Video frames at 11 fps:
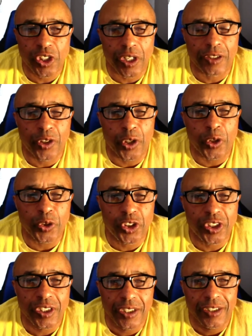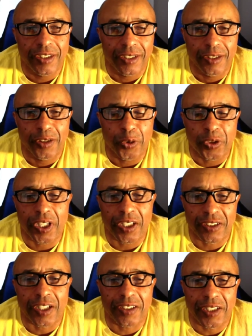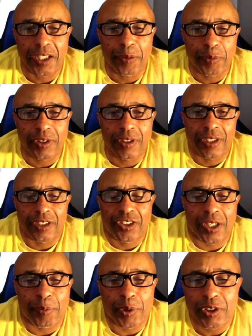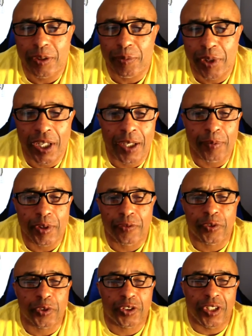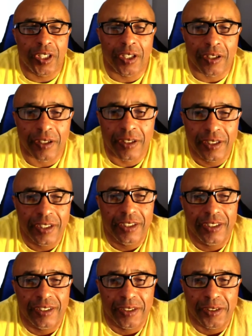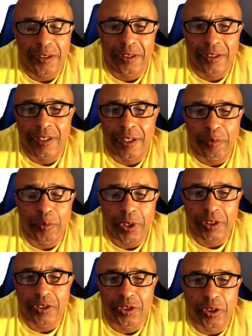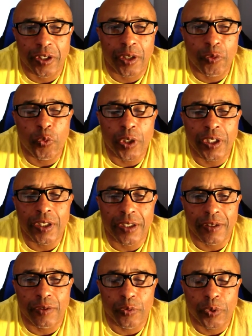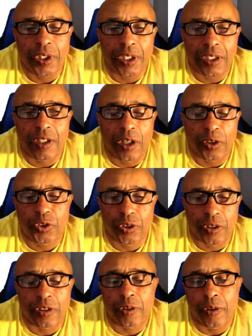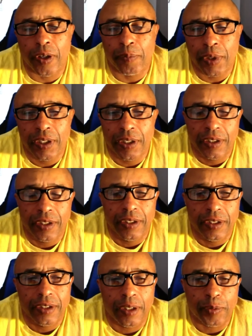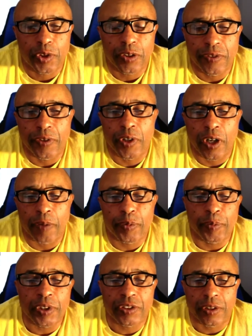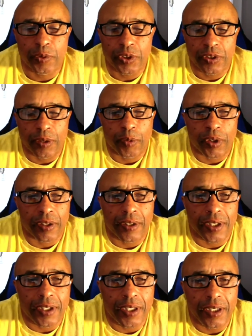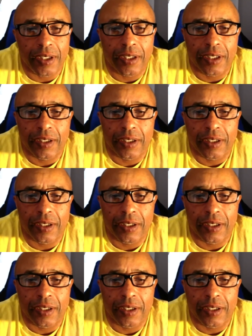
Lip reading: head coach, who takes our team to the championship game in the first year. Then we could start a winning culture. Although I'm still very optimistic with Zimmer. I think he's